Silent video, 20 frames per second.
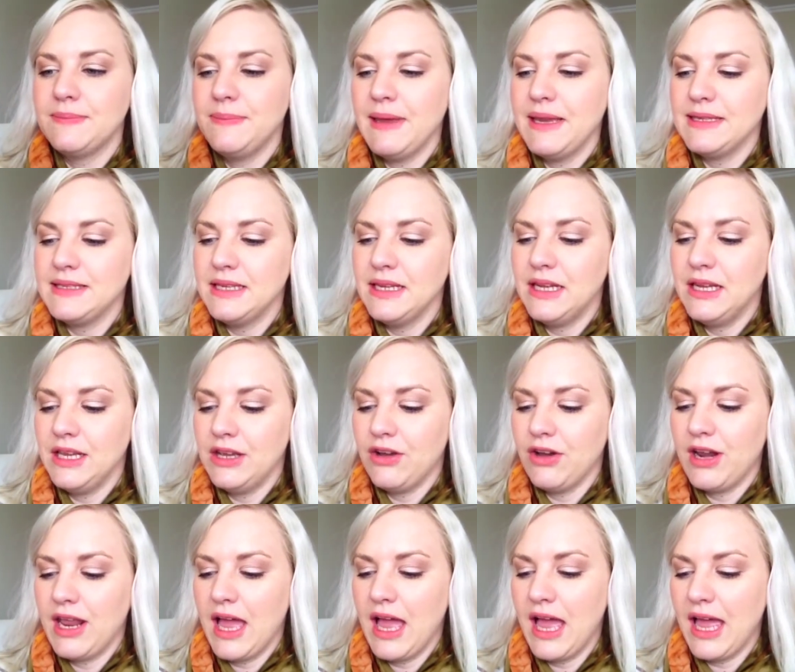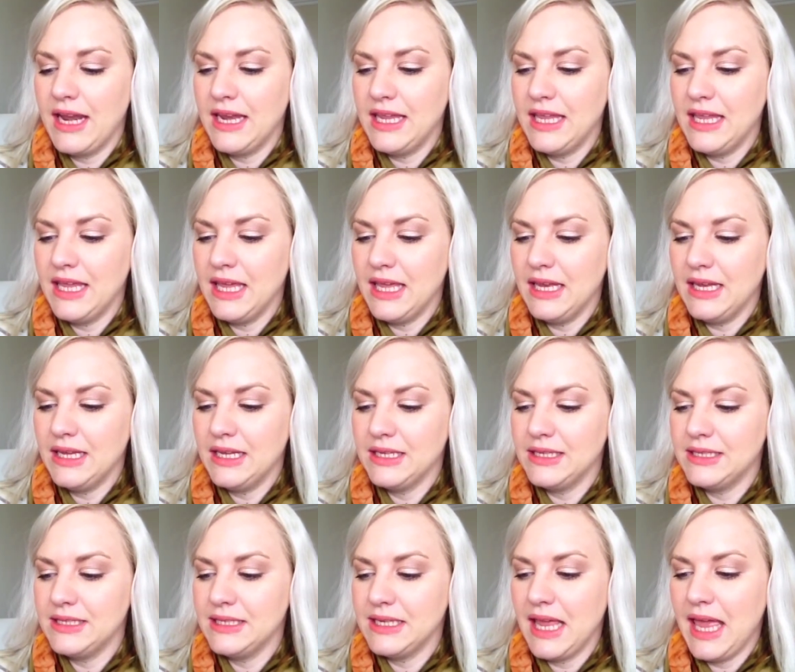basically got honey in
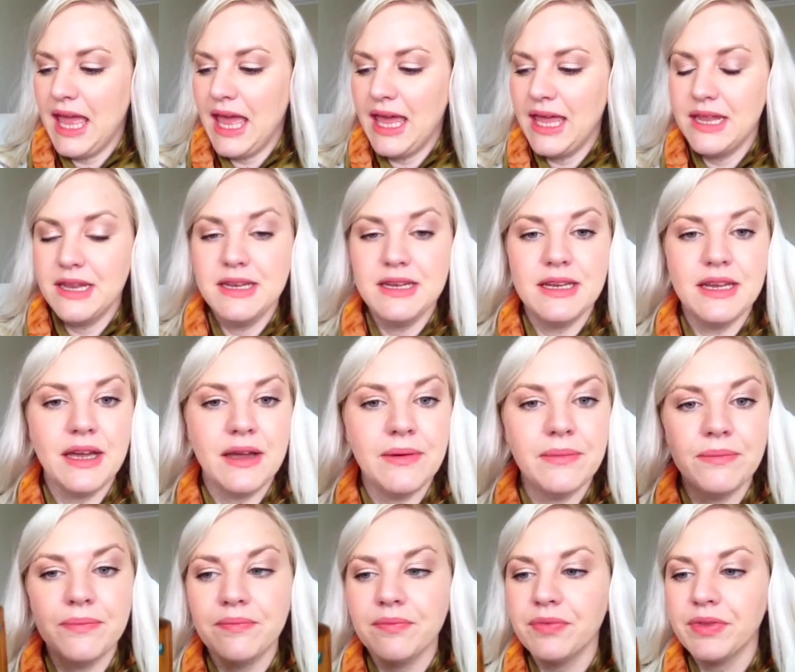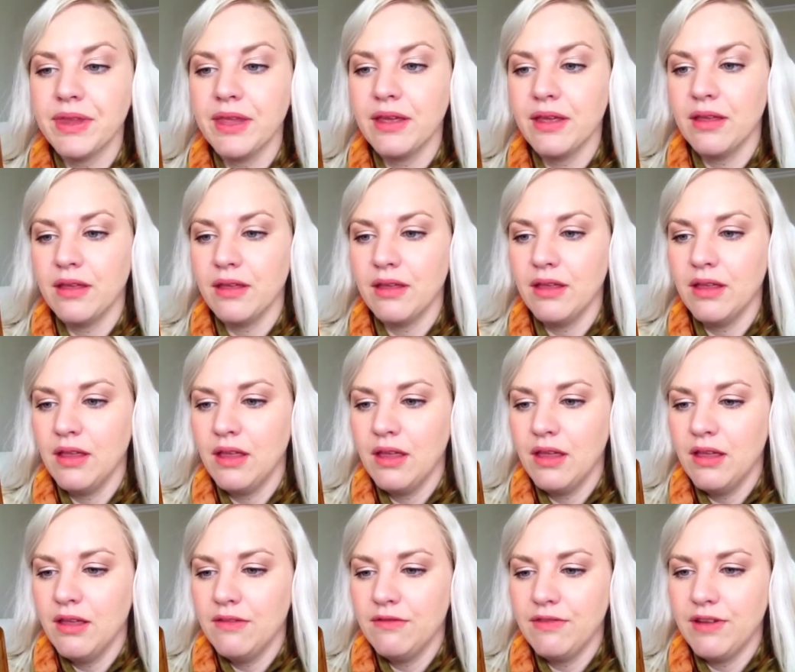it and
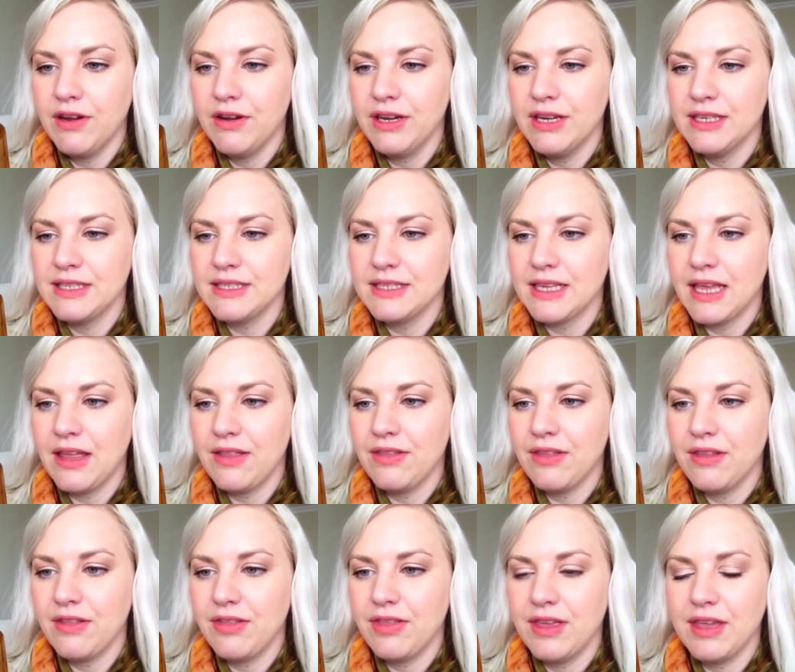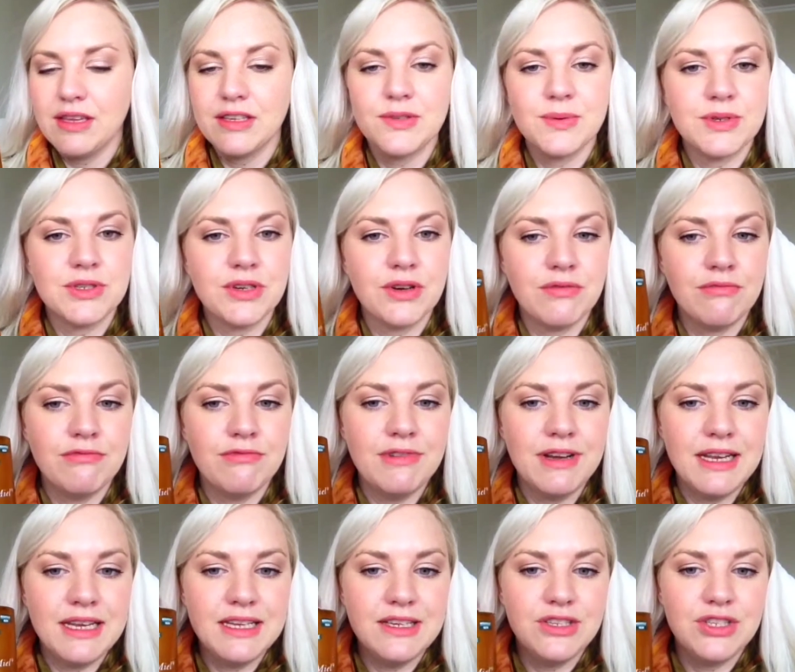various other things which are
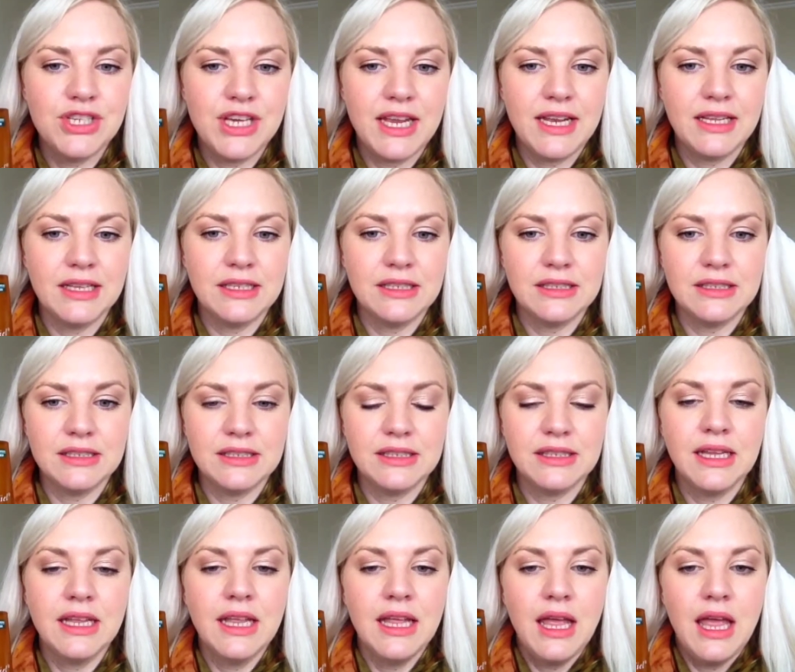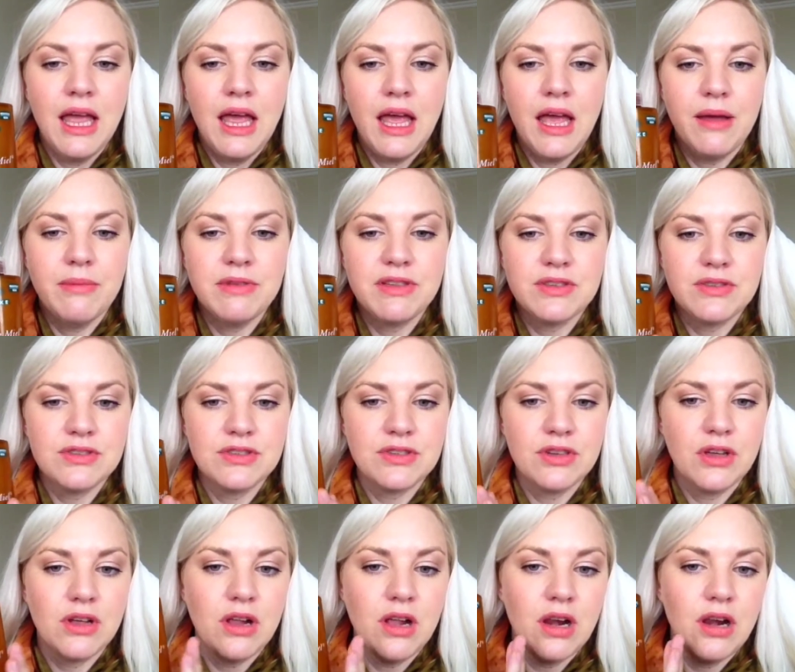really gentle. It's
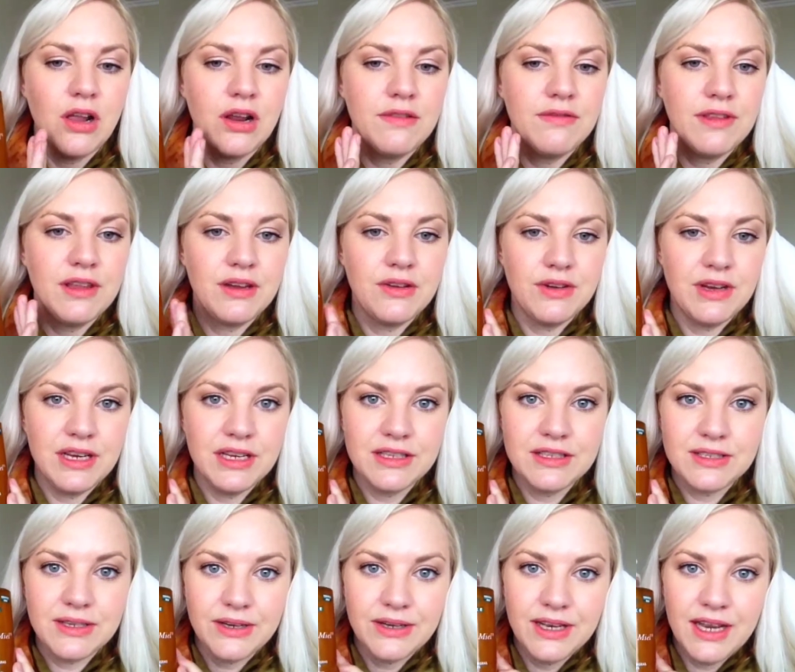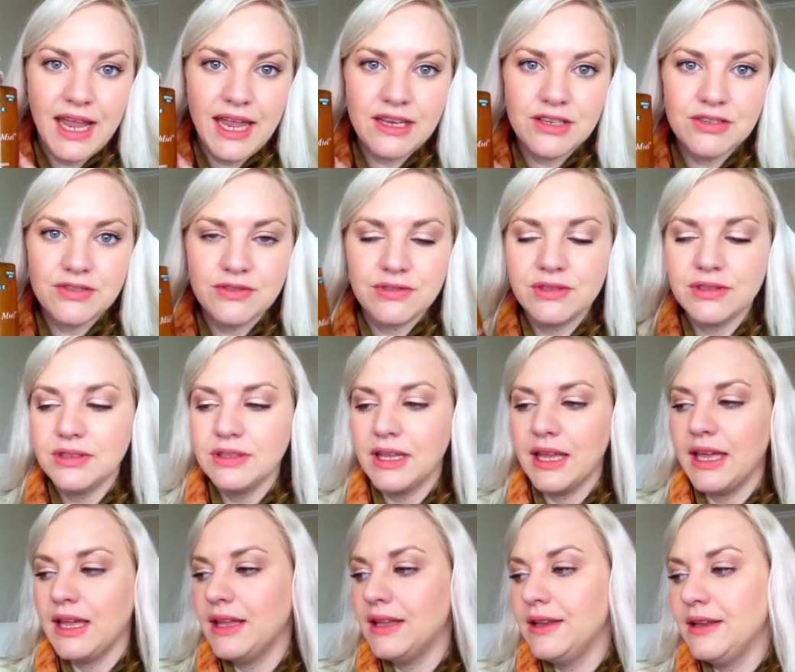also, a lot of the ingredients are natural,
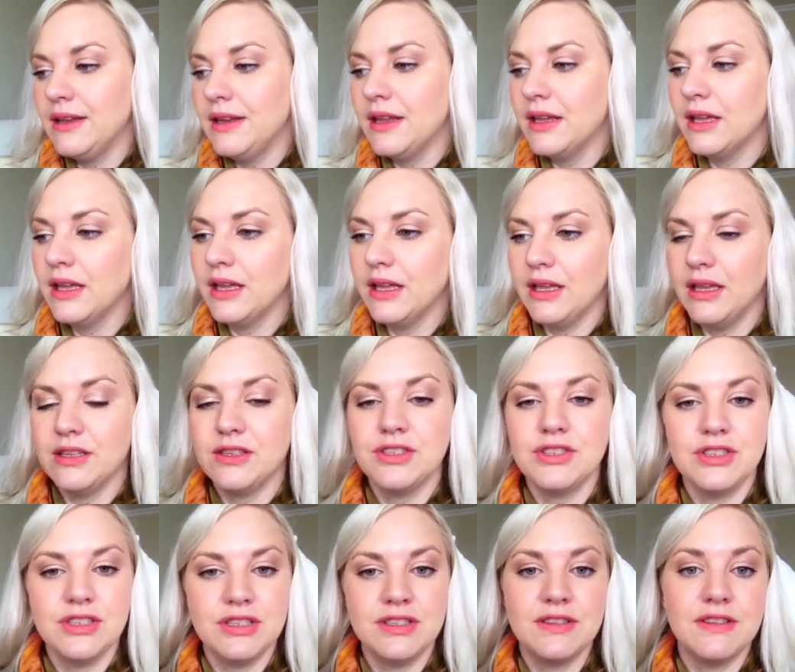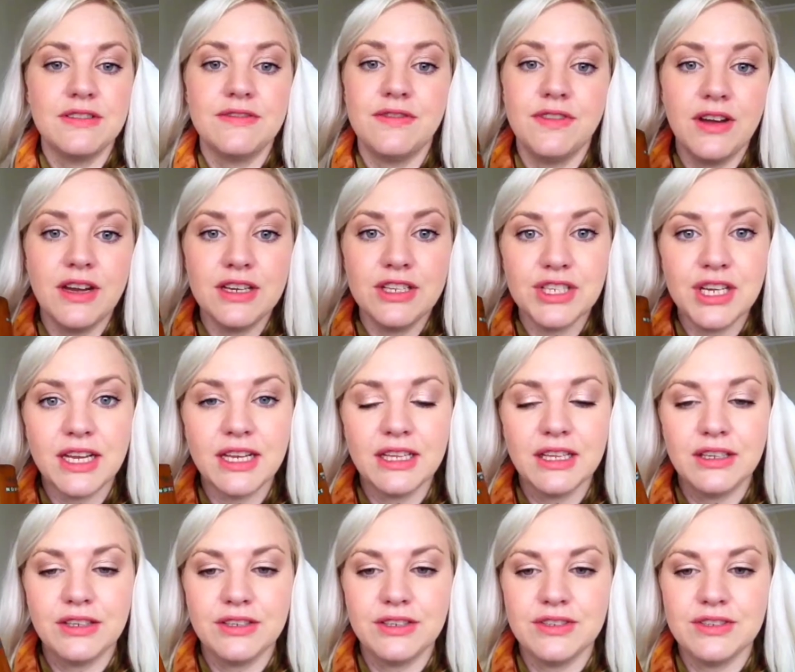and it's very
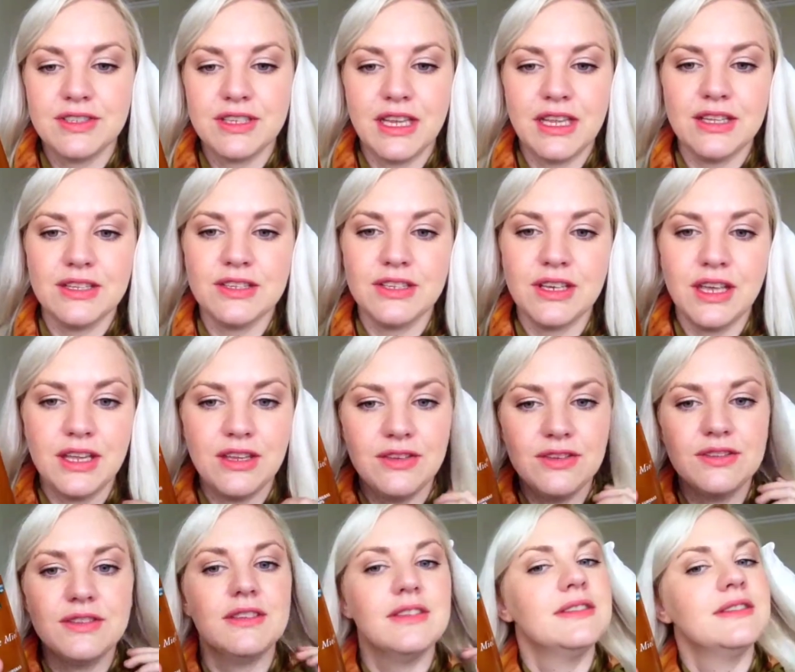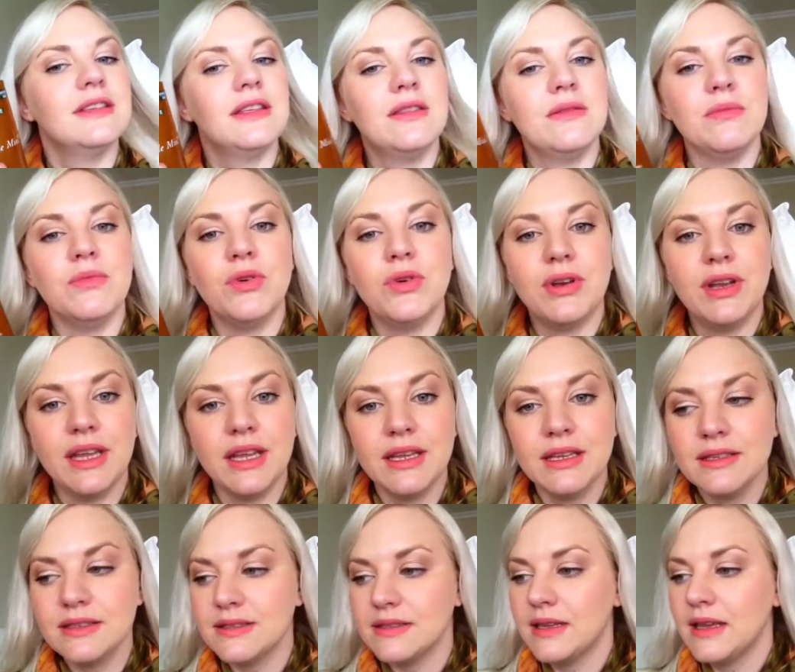gentle on your skin. So I use this in the
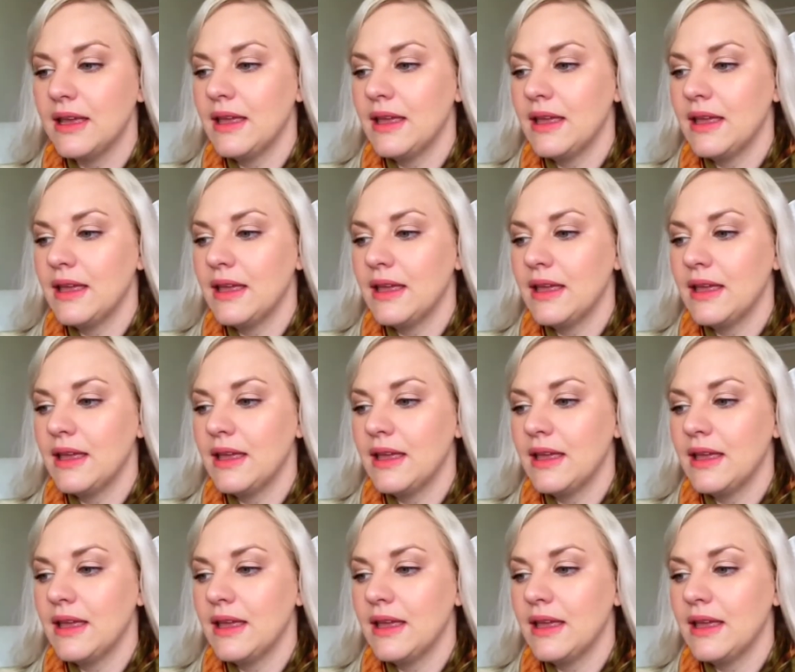mornings.